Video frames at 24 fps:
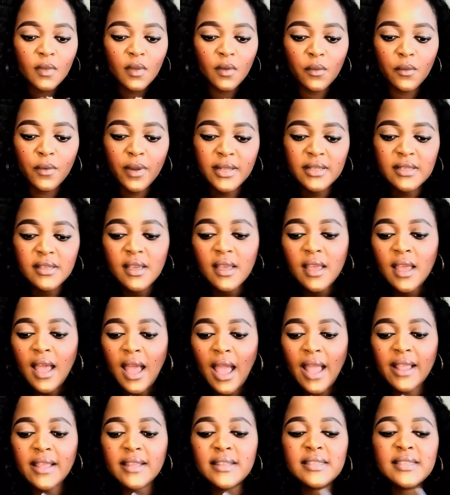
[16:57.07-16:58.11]
Right?
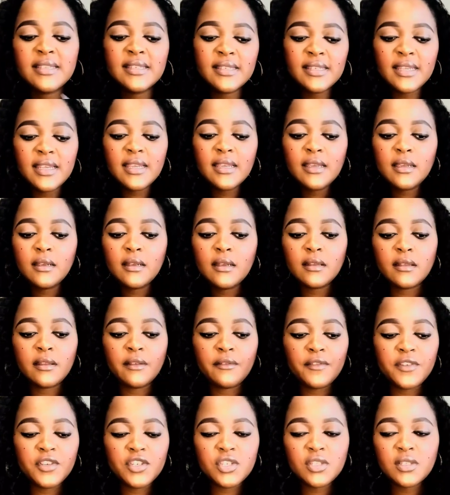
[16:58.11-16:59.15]
I can see the
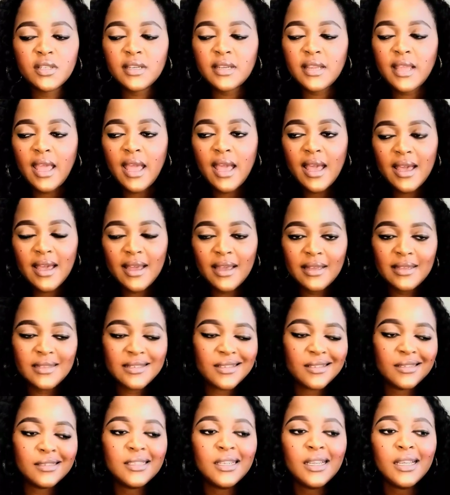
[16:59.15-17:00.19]
vision that he has
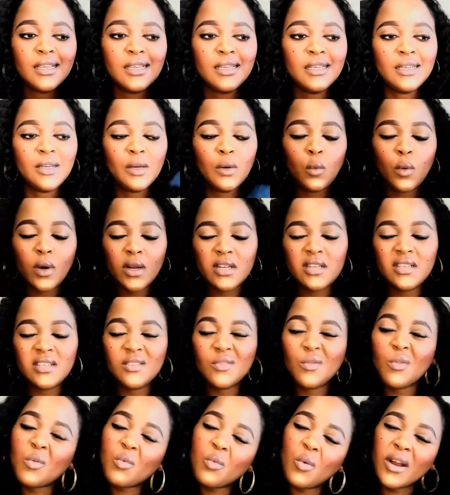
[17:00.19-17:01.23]
and what
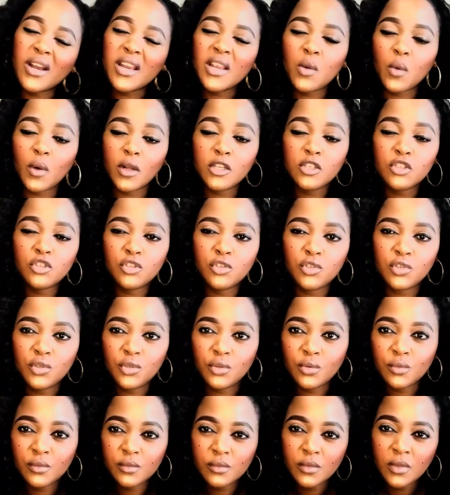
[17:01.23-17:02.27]
he wants to
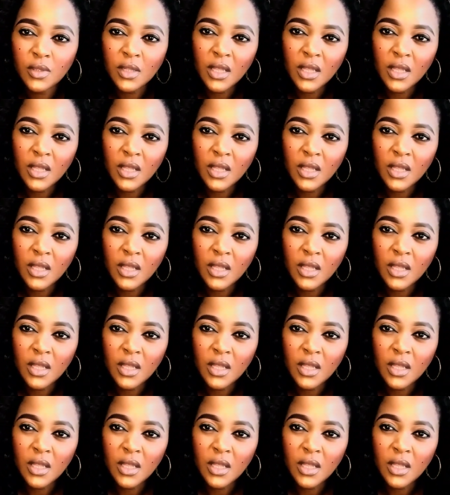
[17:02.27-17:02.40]
do.